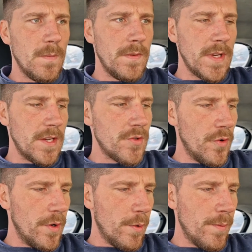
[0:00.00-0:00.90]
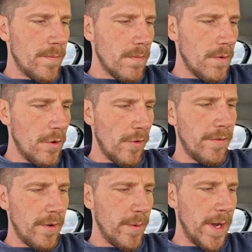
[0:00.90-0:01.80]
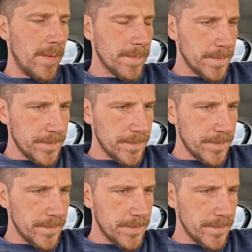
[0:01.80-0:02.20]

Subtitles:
We've changed the oil filter,